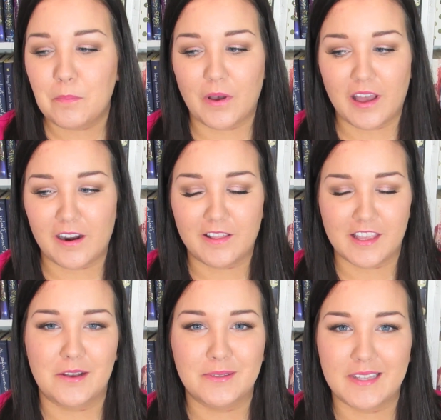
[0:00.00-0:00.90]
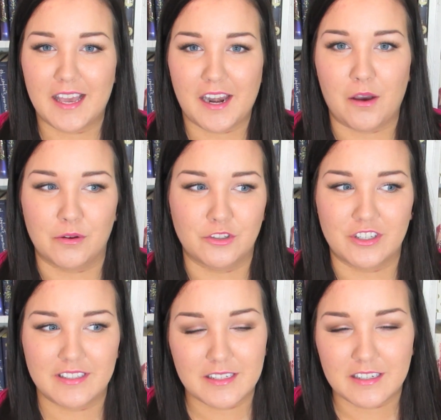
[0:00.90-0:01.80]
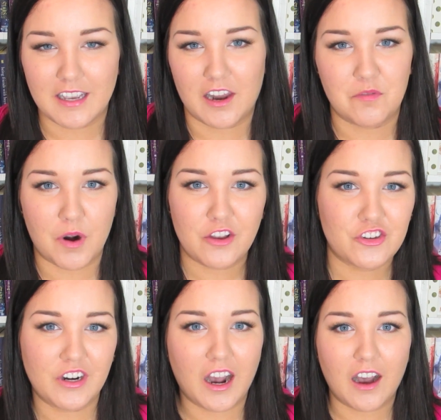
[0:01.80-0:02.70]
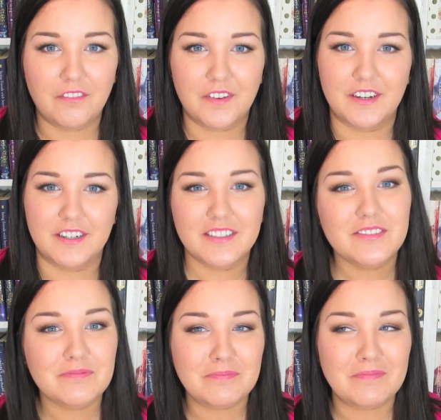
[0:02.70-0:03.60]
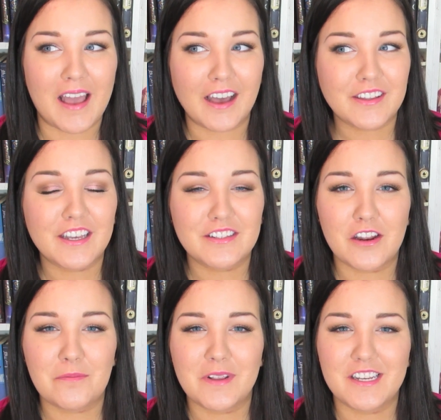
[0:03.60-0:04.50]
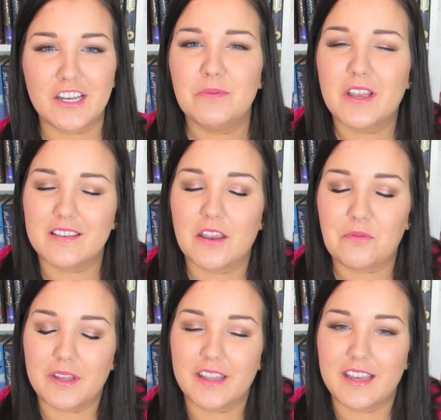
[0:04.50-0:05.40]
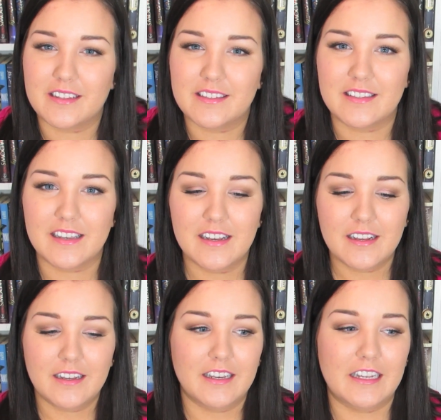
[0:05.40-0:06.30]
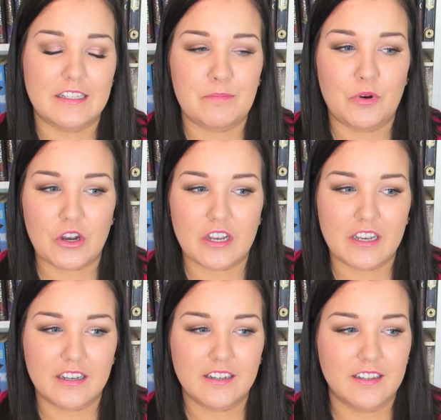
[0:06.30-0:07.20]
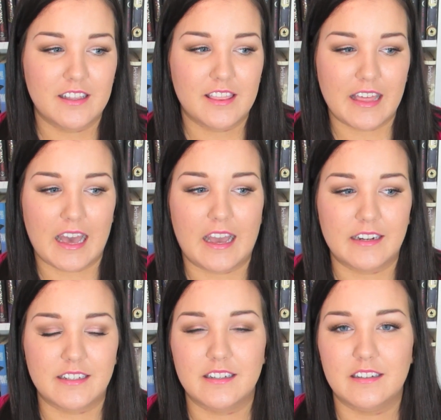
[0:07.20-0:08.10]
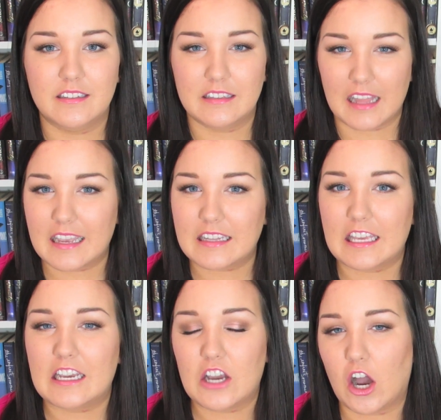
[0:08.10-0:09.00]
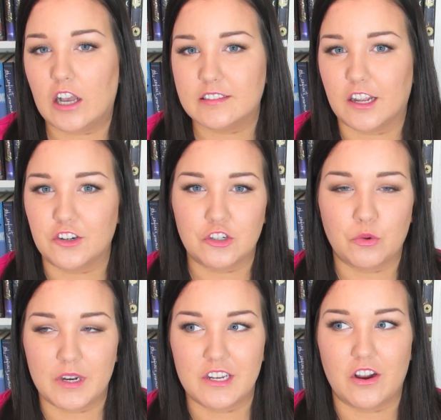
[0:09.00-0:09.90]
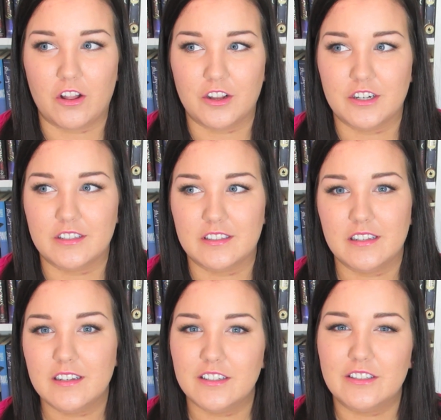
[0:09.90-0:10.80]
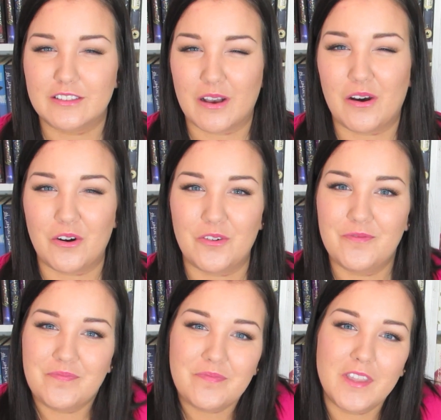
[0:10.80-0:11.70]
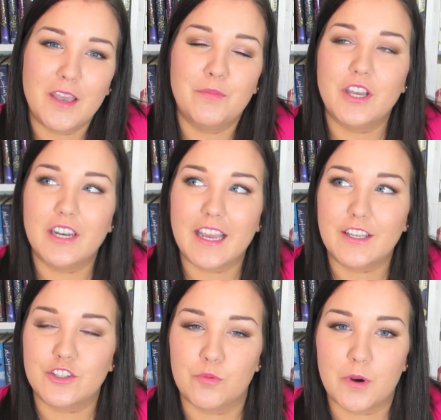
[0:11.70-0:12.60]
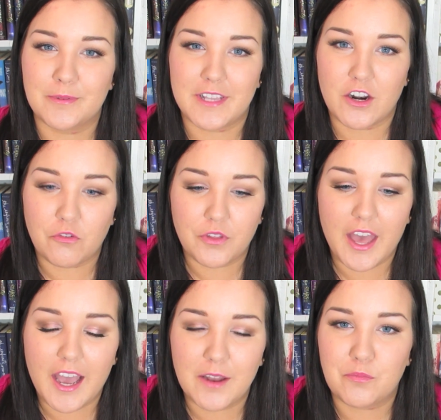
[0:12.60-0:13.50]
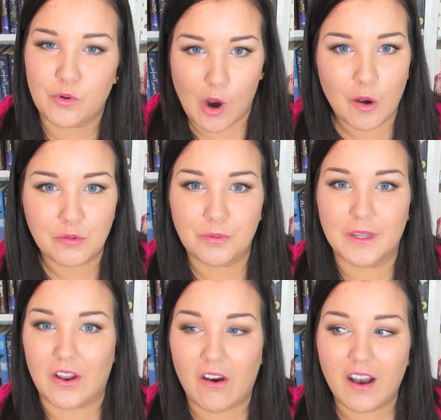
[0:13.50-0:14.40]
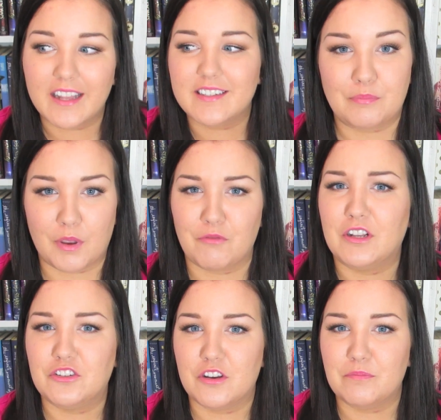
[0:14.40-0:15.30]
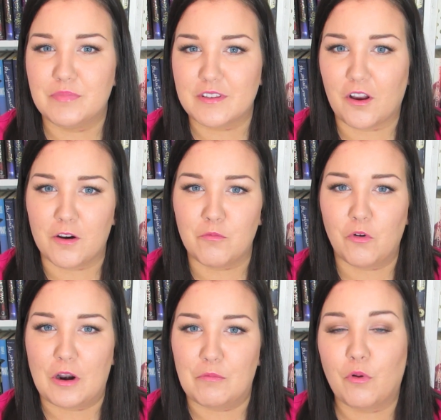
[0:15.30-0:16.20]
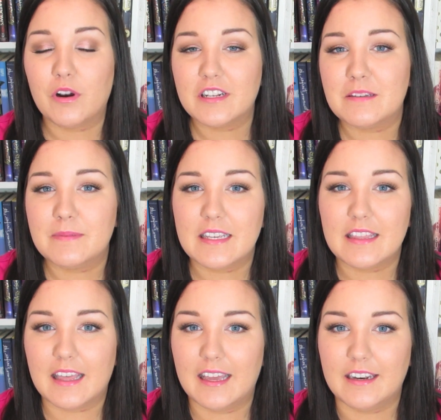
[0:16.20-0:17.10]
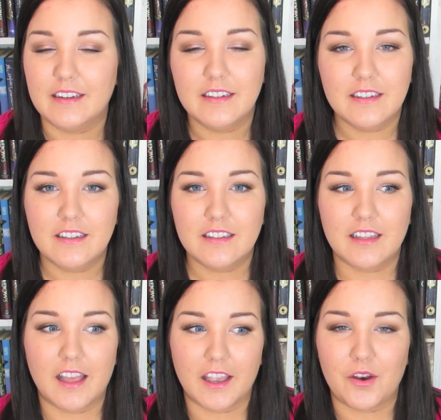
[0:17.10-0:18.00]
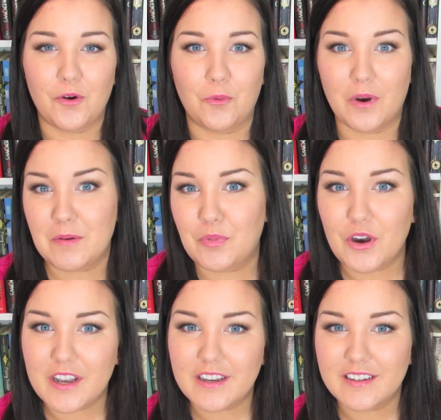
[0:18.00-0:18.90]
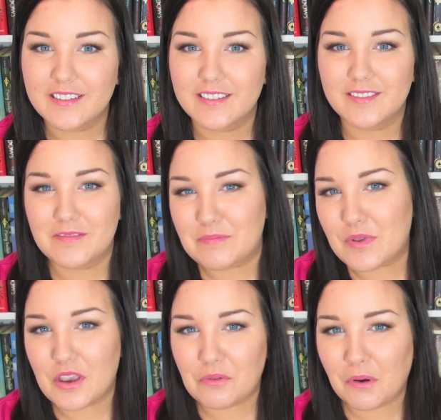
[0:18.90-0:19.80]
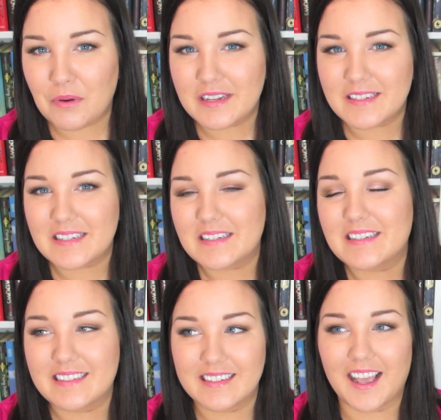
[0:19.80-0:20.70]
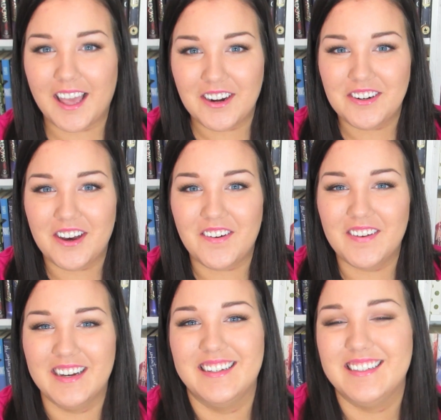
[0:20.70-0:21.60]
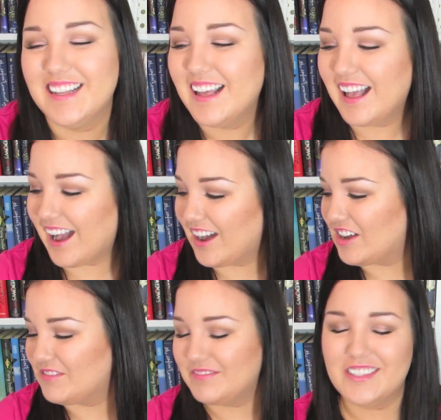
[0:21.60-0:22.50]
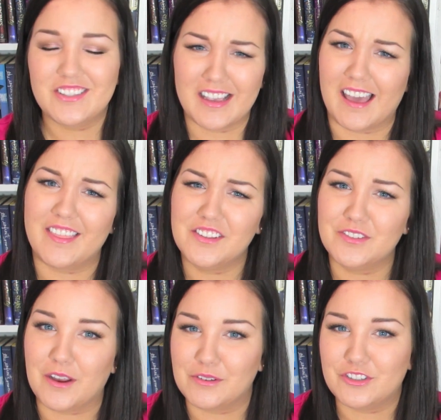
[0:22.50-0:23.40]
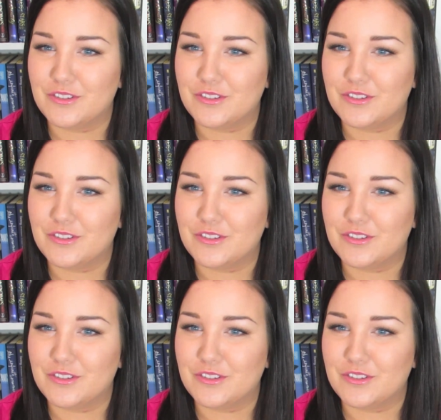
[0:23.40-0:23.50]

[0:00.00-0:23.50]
but on the outside, I would just kind of brush it off and act like it's not a big deal, because like really it's a book that likely cost under $20. So am I gonna get super upset over that? Probably not. My friendships are more important to me than like one book being ruined. I don't know. So yeah, that's what I would